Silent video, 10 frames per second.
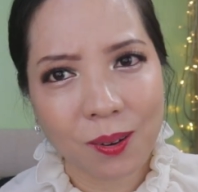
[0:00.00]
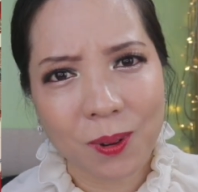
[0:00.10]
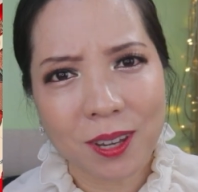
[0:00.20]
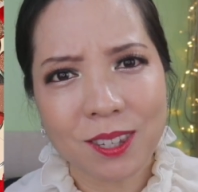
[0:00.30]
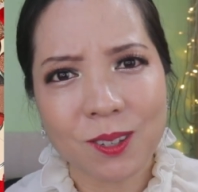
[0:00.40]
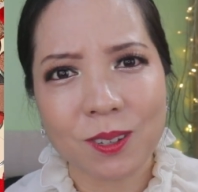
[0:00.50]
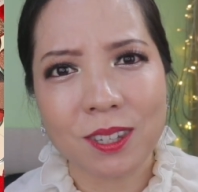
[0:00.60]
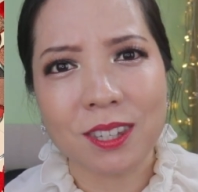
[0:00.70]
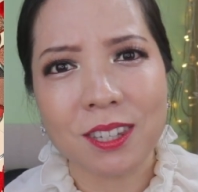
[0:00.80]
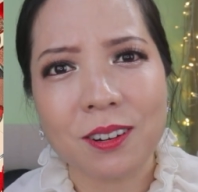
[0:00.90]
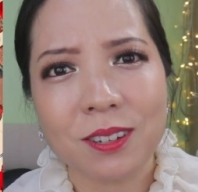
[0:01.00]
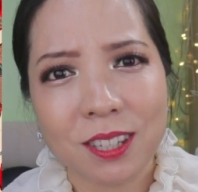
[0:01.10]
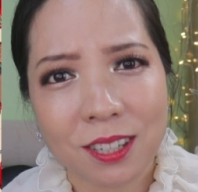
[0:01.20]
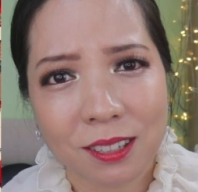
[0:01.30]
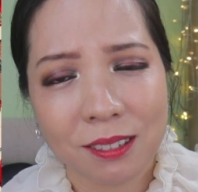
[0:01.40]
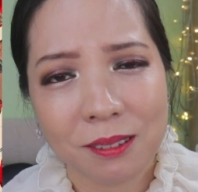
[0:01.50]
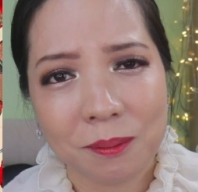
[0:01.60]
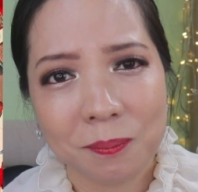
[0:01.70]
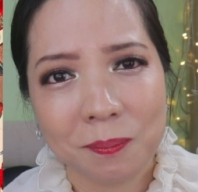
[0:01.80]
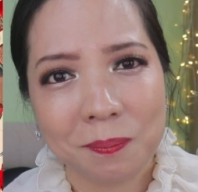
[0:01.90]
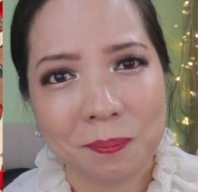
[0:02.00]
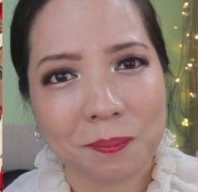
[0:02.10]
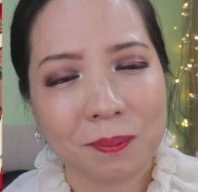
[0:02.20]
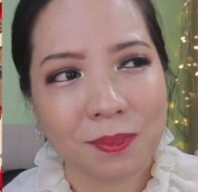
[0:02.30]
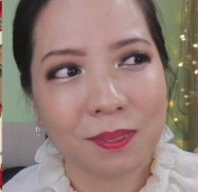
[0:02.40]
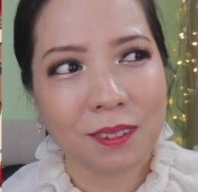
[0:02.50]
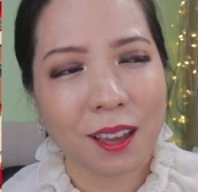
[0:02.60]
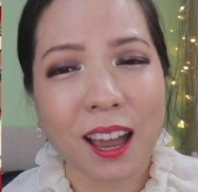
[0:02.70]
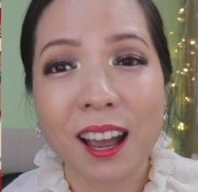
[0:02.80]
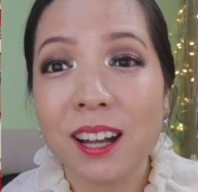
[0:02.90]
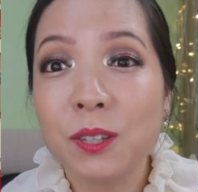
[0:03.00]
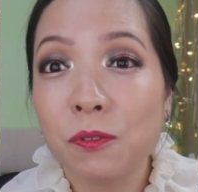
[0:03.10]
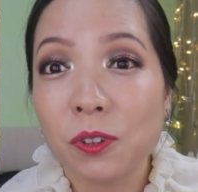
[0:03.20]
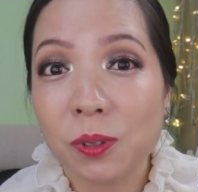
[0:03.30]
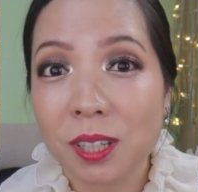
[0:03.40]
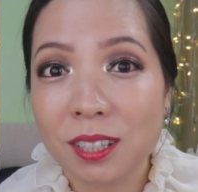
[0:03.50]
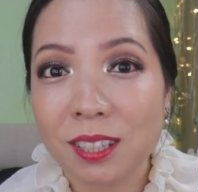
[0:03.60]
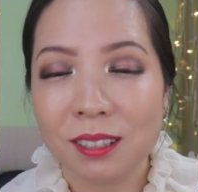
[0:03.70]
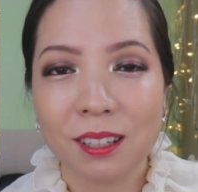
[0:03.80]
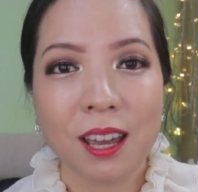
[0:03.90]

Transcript: Where's your sincerity? I can't feel it.